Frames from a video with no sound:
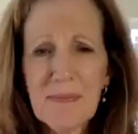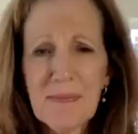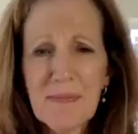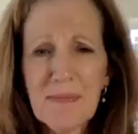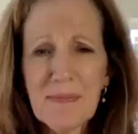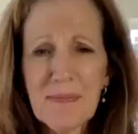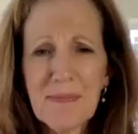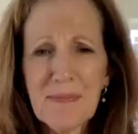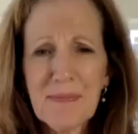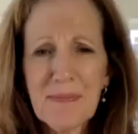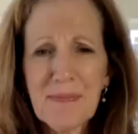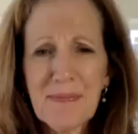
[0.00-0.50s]

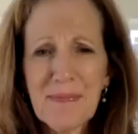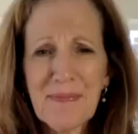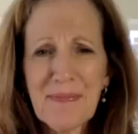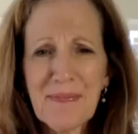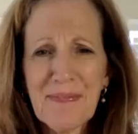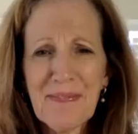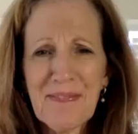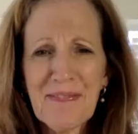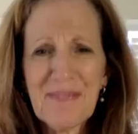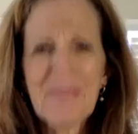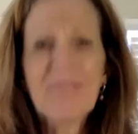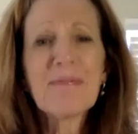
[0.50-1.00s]
a
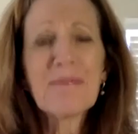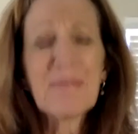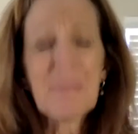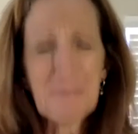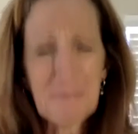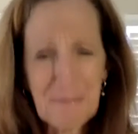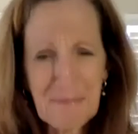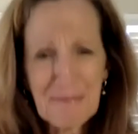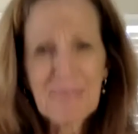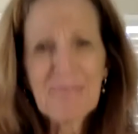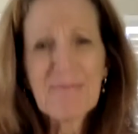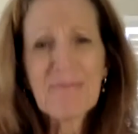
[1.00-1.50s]
prayer over
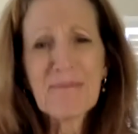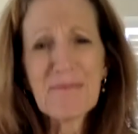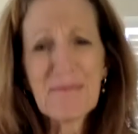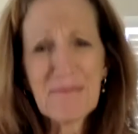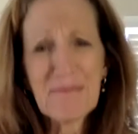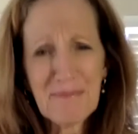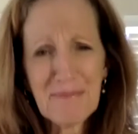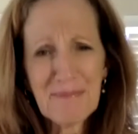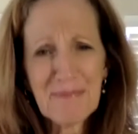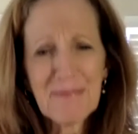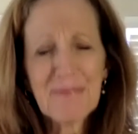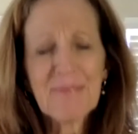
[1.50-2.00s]
us, and I'd
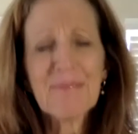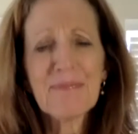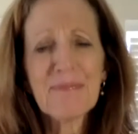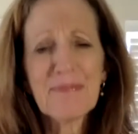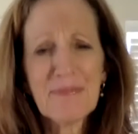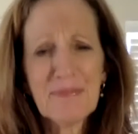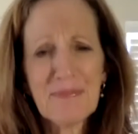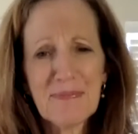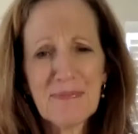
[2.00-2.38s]
love to invite you